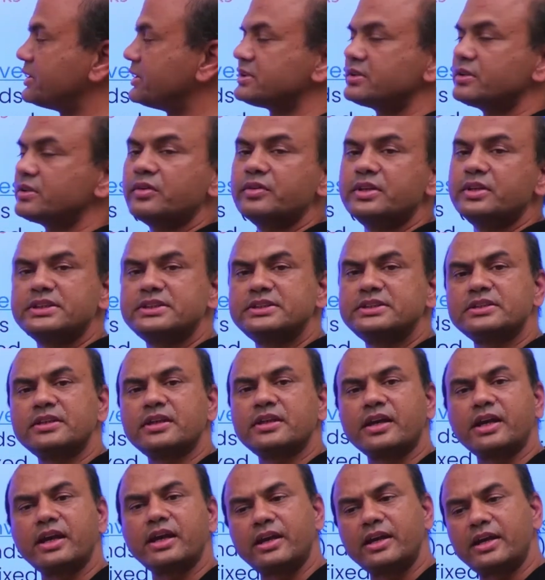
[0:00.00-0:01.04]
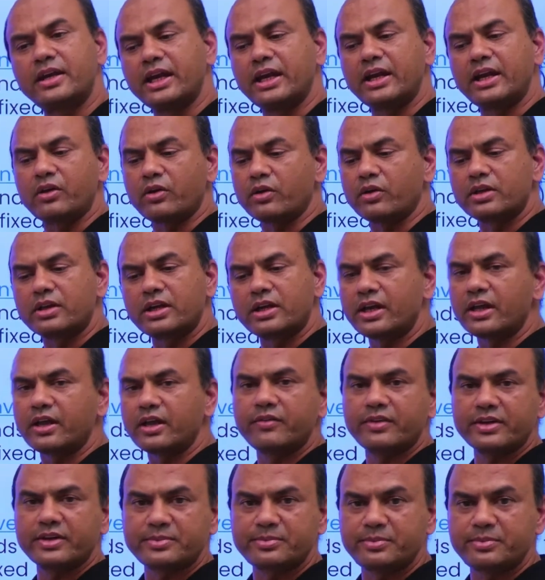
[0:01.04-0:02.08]
Now this is again debt. Already I have
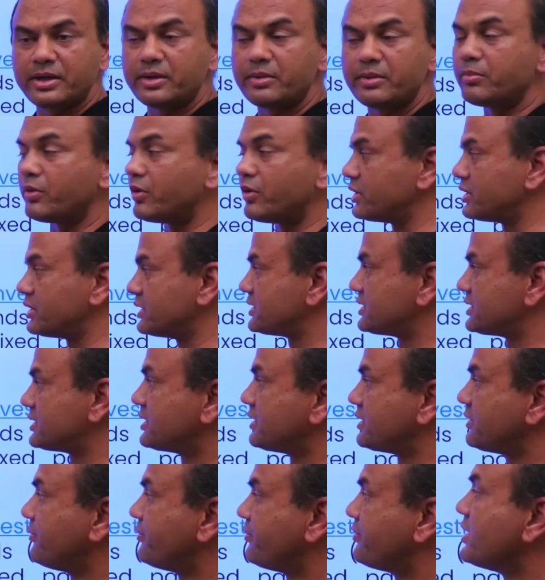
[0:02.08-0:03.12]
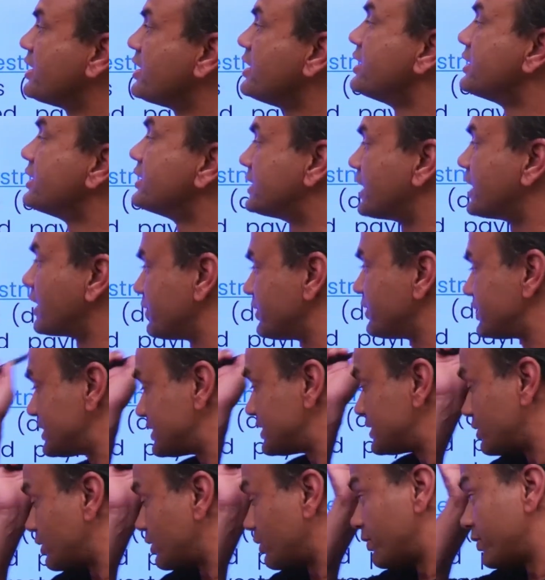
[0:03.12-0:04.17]
explained bonds. Services
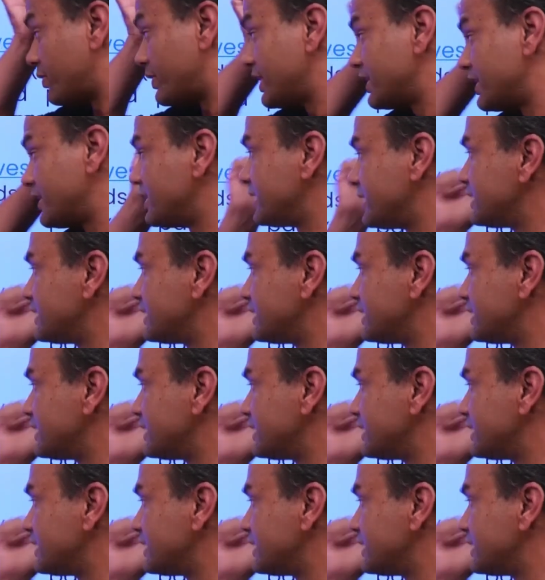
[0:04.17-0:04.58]
offered in this